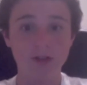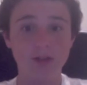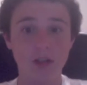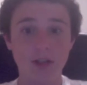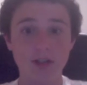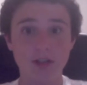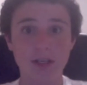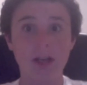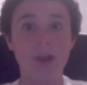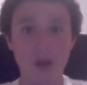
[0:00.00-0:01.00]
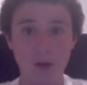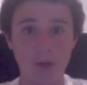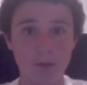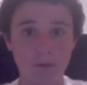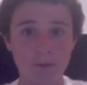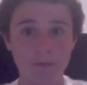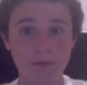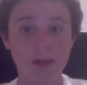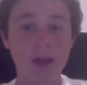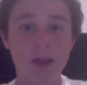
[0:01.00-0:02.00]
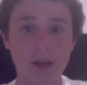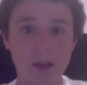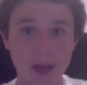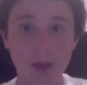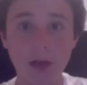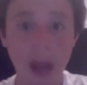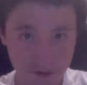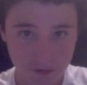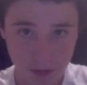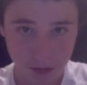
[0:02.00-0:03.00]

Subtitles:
just say no. They would have to.